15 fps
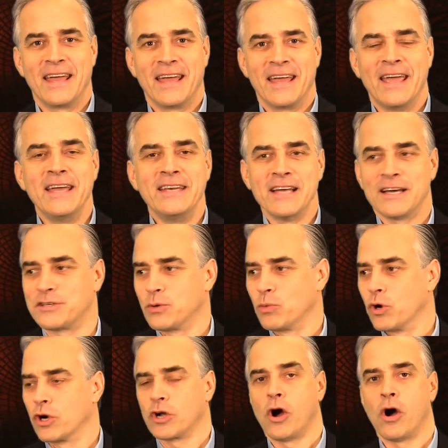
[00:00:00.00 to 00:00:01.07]
he doesn't
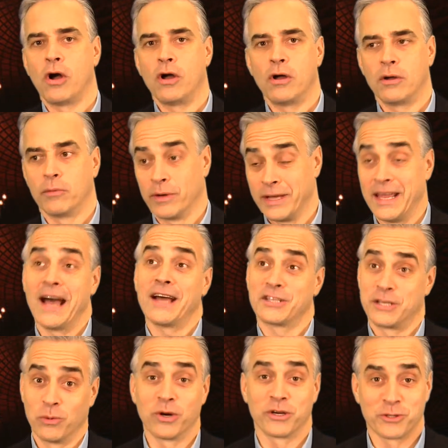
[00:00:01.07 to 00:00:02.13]
work, well, he
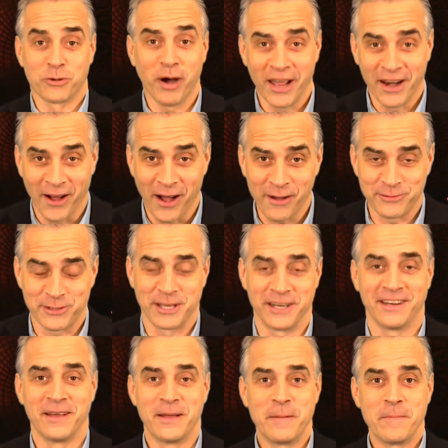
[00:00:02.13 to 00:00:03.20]
actually works quite
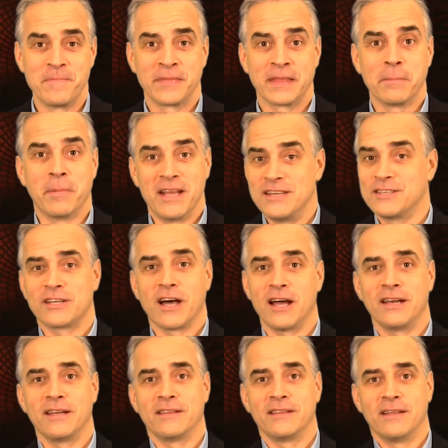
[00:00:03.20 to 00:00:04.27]
often, but he's
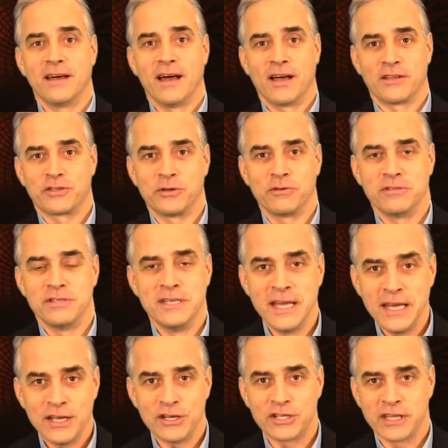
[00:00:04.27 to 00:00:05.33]
got a certain
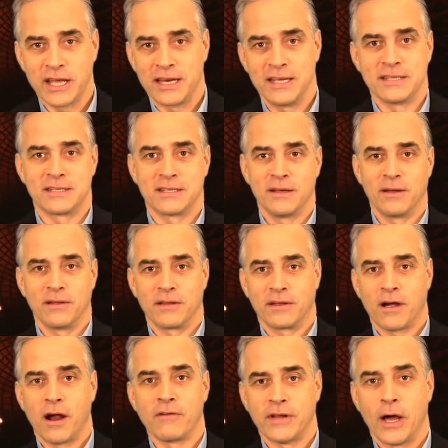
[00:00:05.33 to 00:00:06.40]
niche that he's
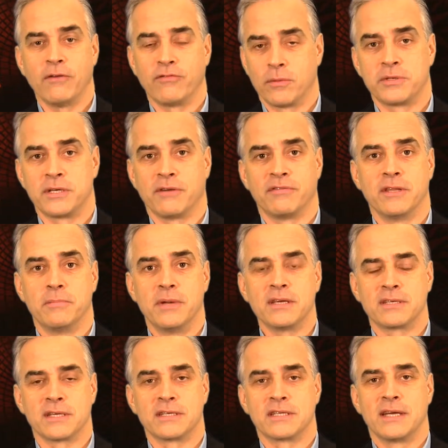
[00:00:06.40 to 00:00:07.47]
carved out for himself in the
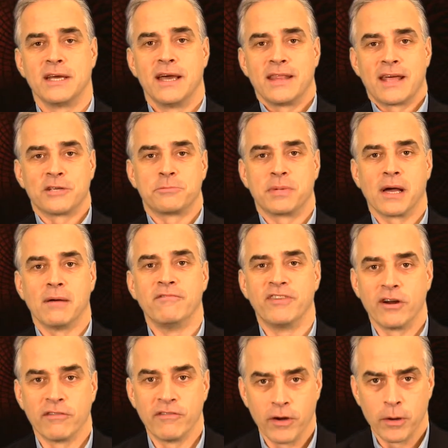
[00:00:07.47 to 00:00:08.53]
business that has become
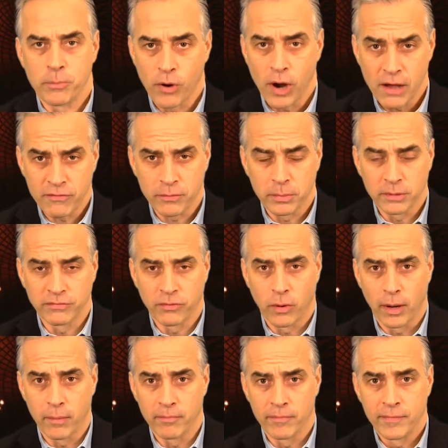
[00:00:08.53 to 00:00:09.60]
very, very profitable
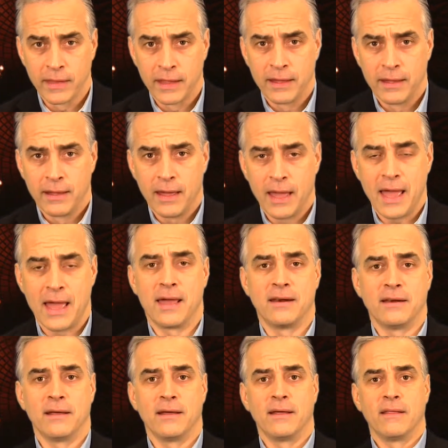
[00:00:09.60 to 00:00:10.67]
for him.
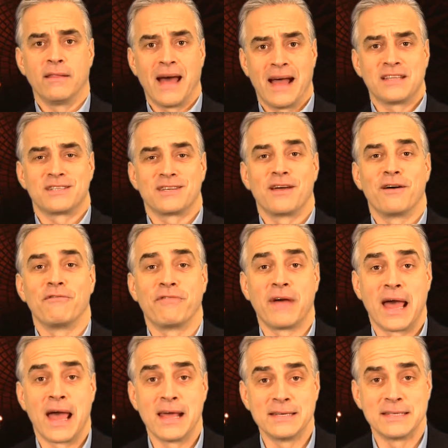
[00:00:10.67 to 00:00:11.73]
And that's
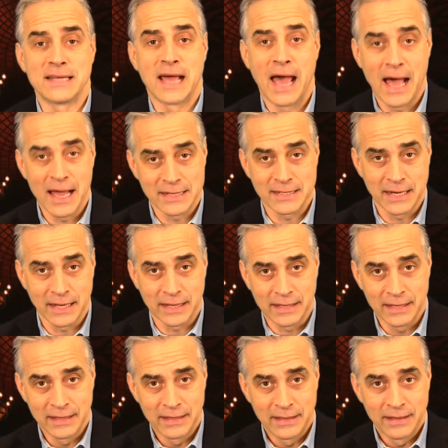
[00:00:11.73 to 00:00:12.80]

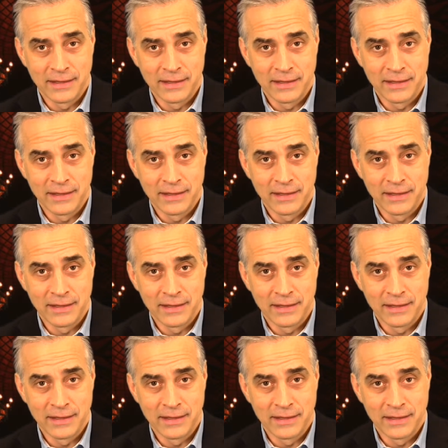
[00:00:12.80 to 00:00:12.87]
fantastic.